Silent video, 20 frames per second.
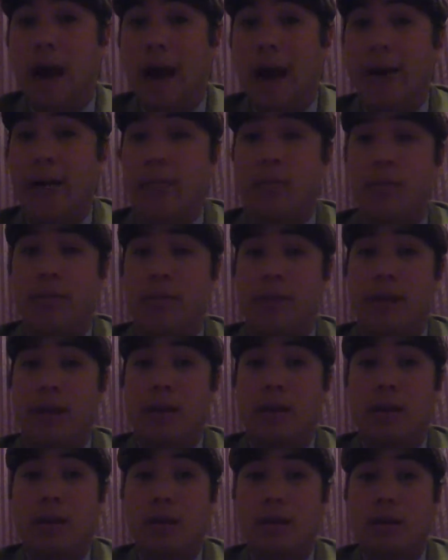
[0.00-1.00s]
I don't
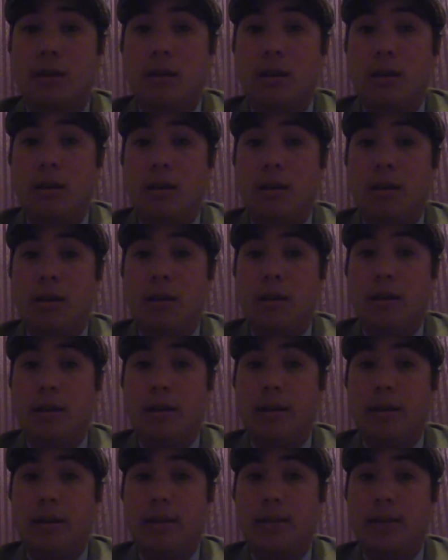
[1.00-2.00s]
think
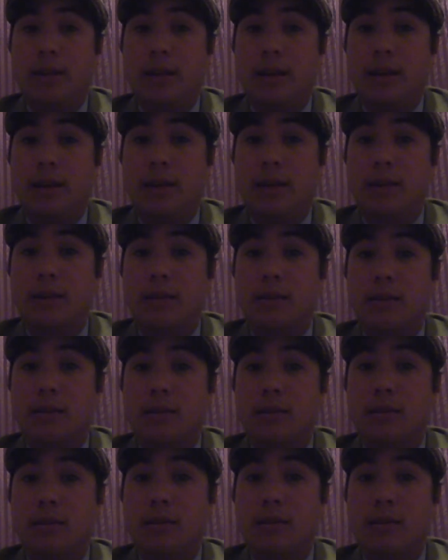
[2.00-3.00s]
this is
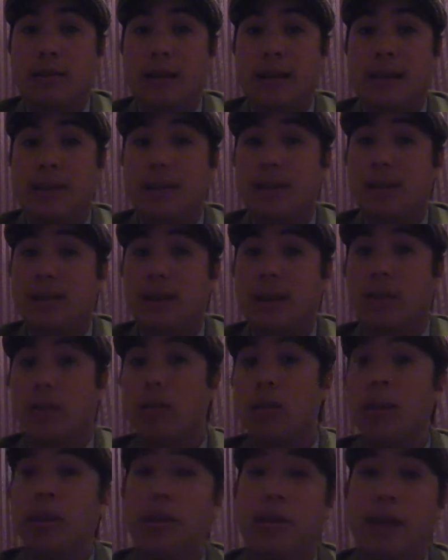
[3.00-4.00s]

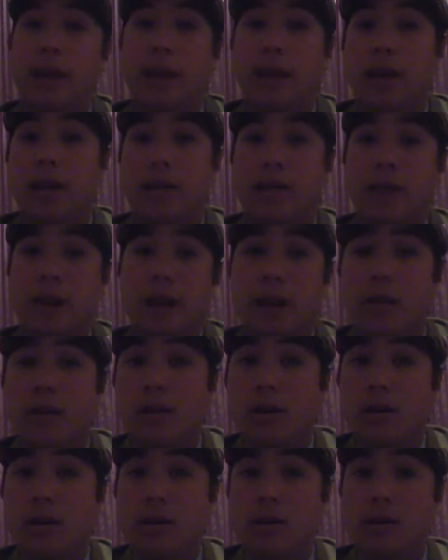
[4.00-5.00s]
necessarily the end of an
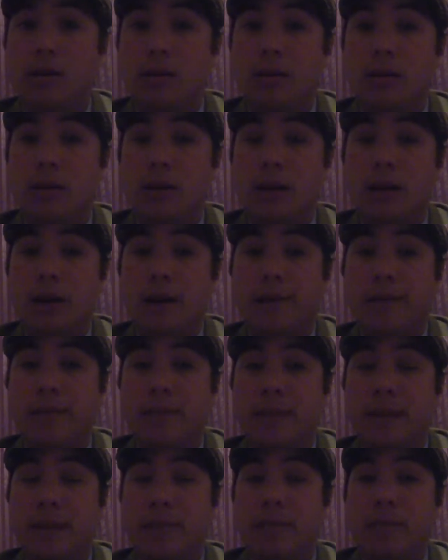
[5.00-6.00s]
era.
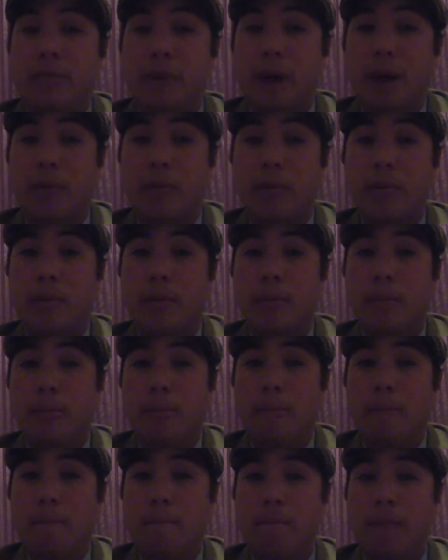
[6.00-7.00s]
David Piper,
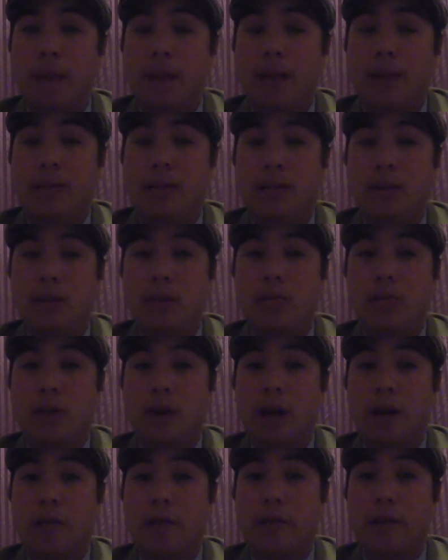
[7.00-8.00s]
ATQ
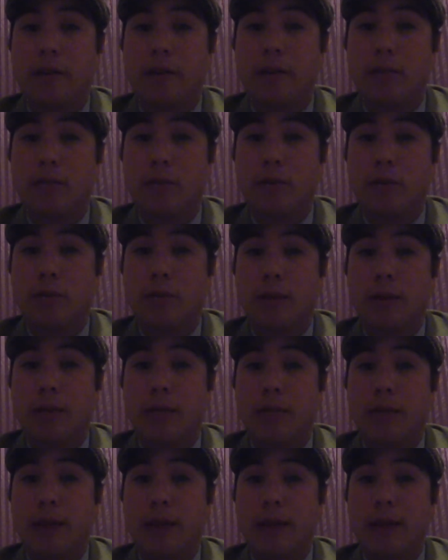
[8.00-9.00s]
Godfather, wrote
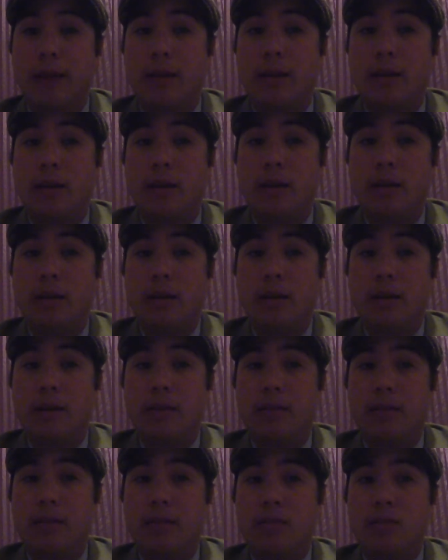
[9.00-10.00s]
about that
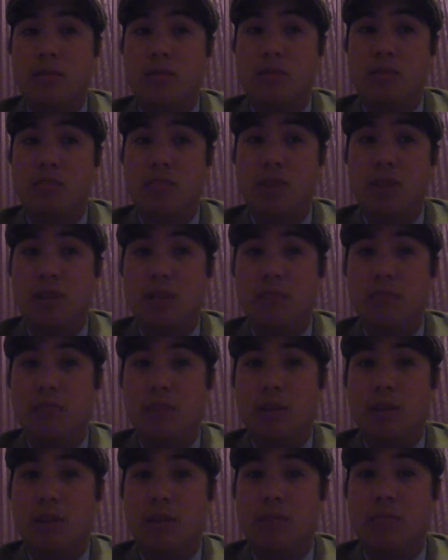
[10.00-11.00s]
this could be,
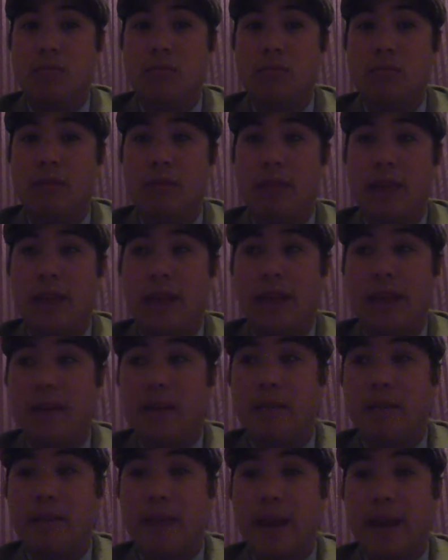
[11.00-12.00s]
the
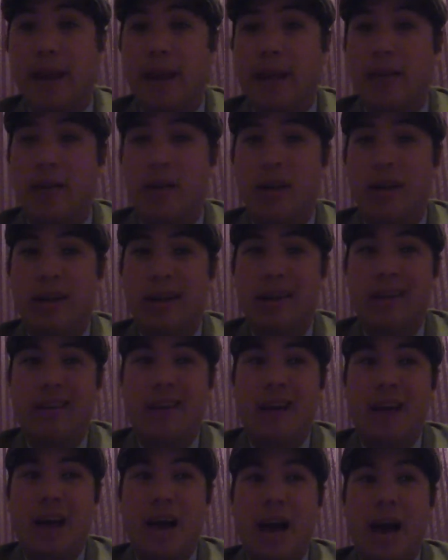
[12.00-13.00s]
end of that era. And
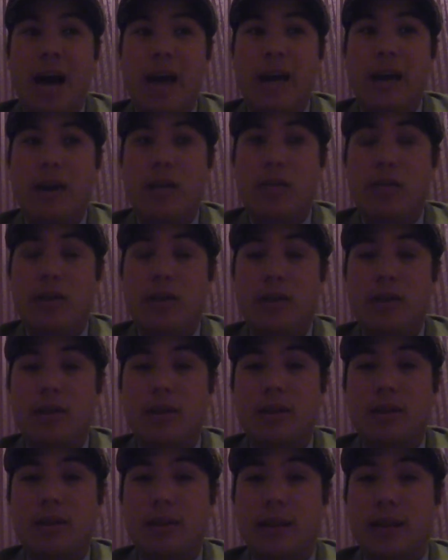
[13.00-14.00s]
I agree
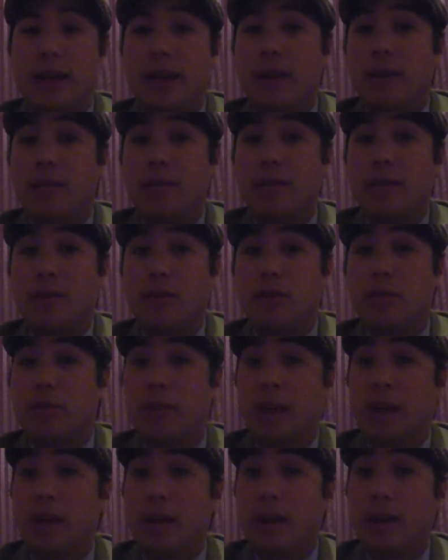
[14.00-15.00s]
that it's the end of the Chip
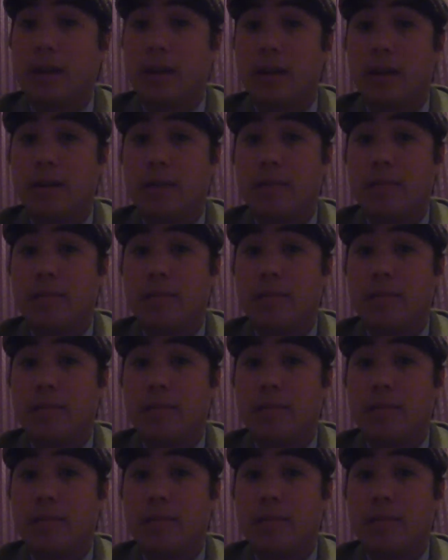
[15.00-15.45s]
Kelly era